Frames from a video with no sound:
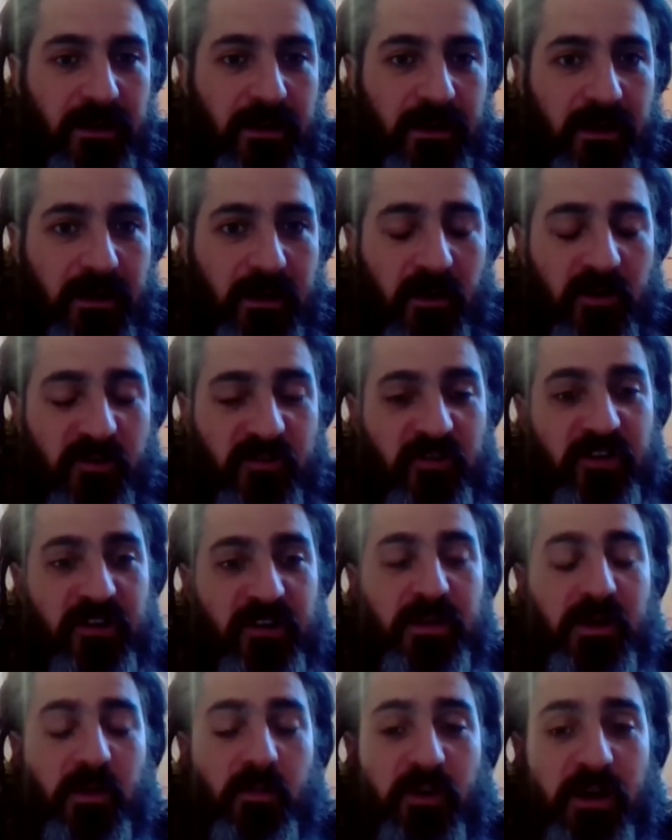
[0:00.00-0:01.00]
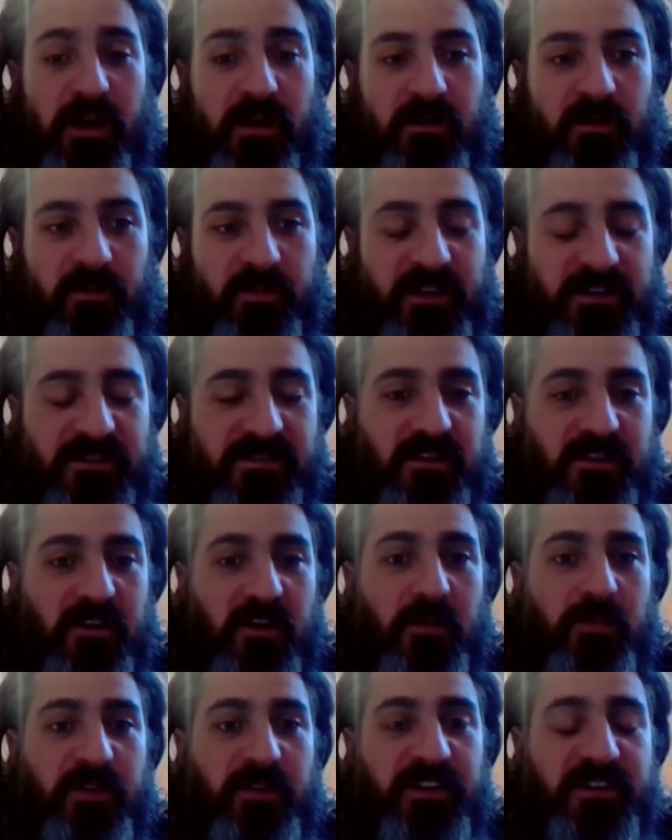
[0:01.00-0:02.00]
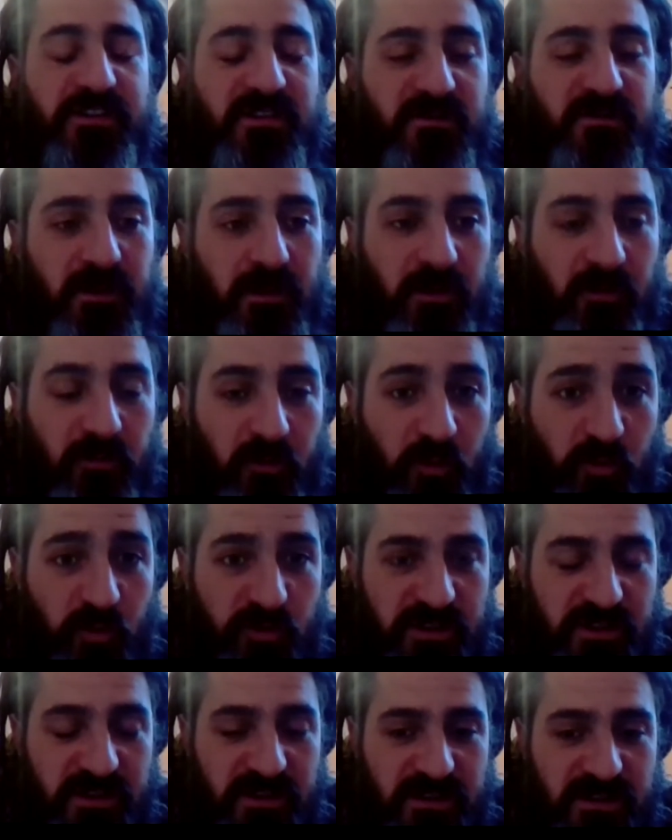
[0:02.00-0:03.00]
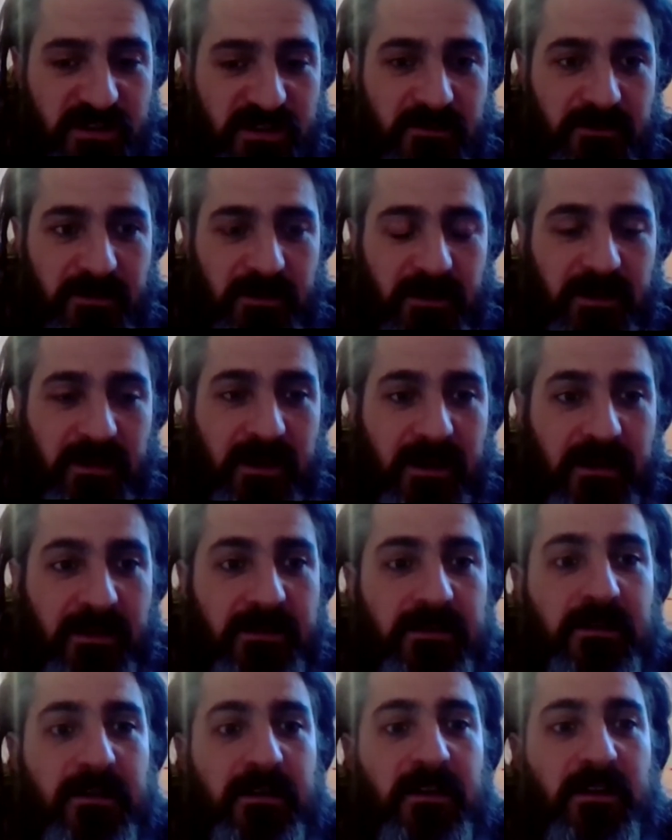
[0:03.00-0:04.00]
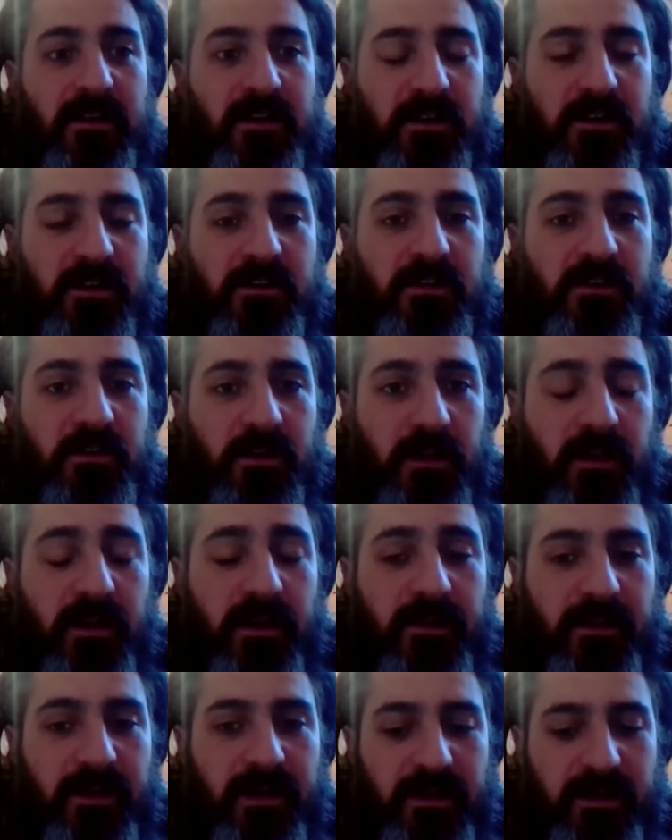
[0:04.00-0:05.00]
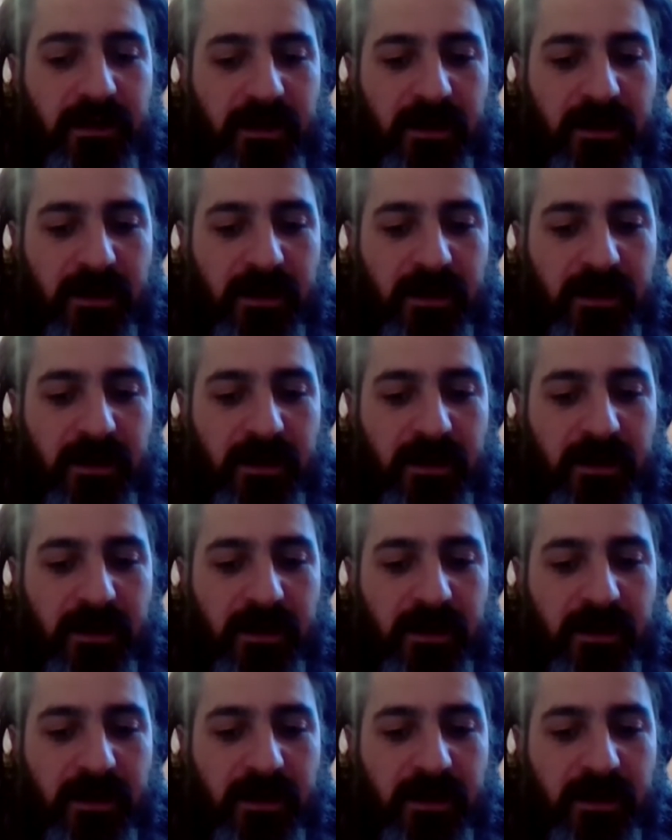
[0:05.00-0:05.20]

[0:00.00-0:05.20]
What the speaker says: it's going to be a problem because of the competition from the roots and stuff like that. And then